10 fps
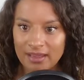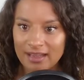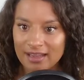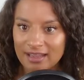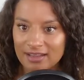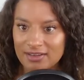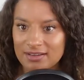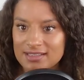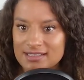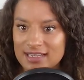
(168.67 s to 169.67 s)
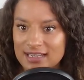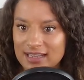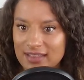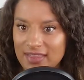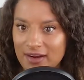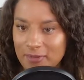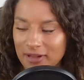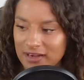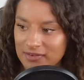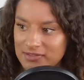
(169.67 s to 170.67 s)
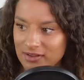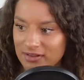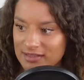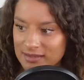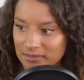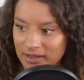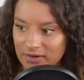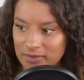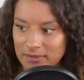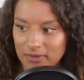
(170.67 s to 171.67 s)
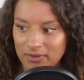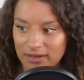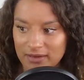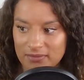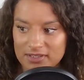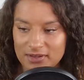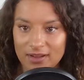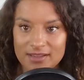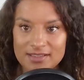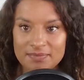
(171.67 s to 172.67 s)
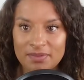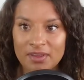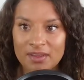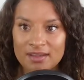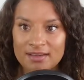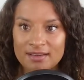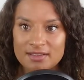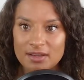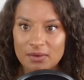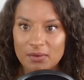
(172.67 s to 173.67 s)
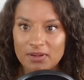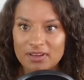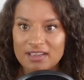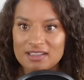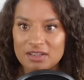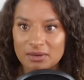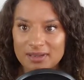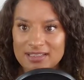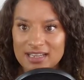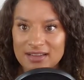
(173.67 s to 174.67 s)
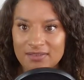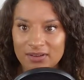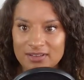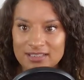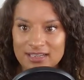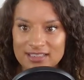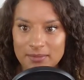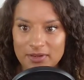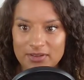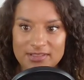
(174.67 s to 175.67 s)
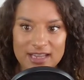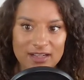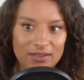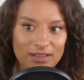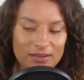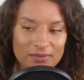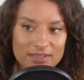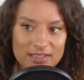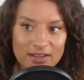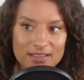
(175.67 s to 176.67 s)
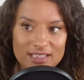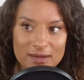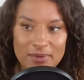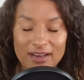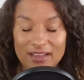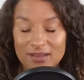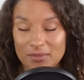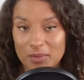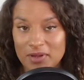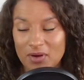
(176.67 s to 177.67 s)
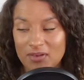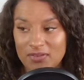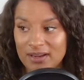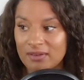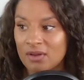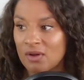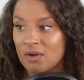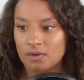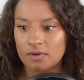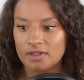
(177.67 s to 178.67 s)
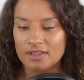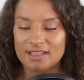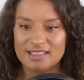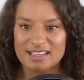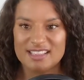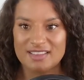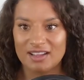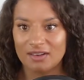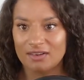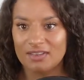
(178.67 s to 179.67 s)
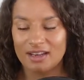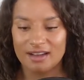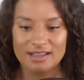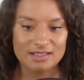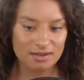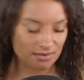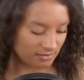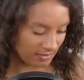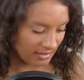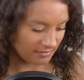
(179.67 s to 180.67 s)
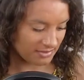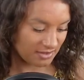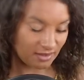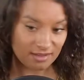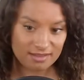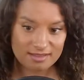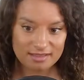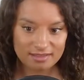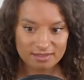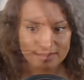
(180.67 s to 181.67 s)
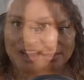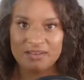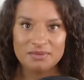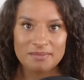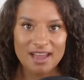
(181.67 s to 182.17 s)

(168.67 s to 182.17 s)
And here you can see there are plenty of scholars and plenty of people looking for scholars. So all you need to do is either contact someone who's saying looking for a scholarship and let them know what you're offering, or you can say something along the lines of looking for scholars. And from